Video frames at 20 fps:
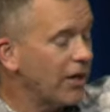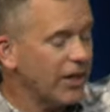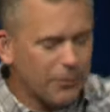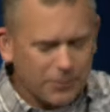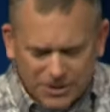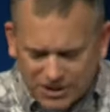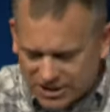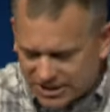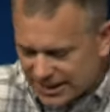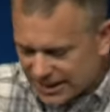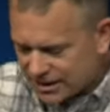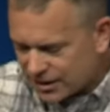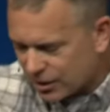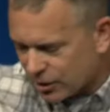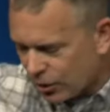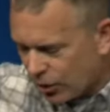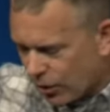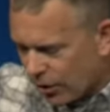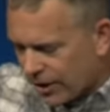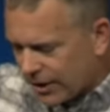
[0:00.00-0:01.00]
They would seek the
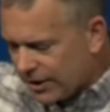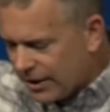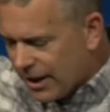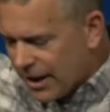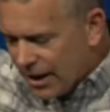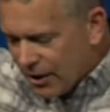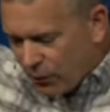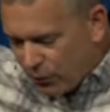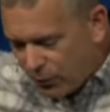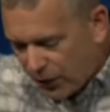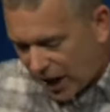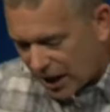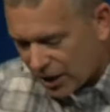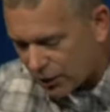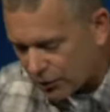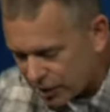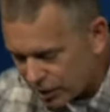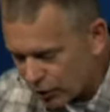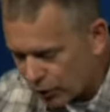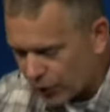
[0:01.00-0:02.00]
Lord and
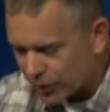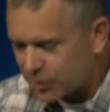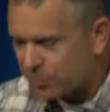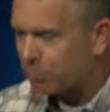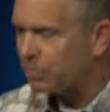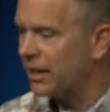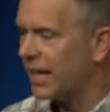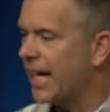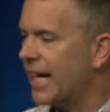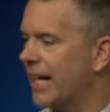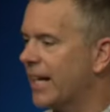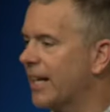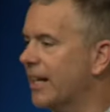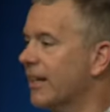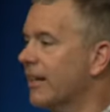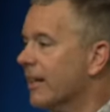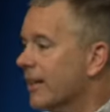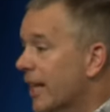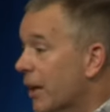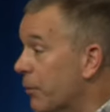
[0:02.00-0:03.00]
follow the Lord's plan,
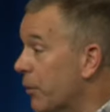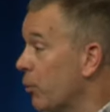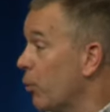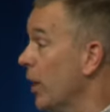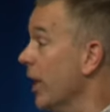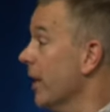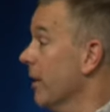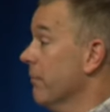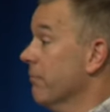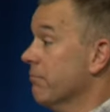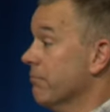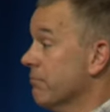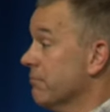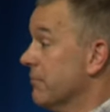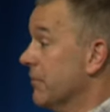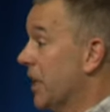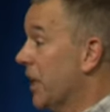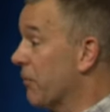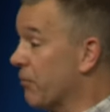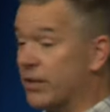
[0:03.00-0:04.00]
and they would win
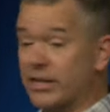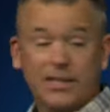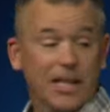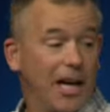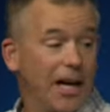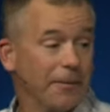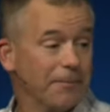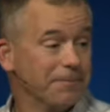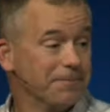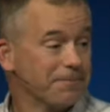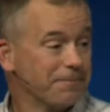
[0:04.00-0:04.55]
every time.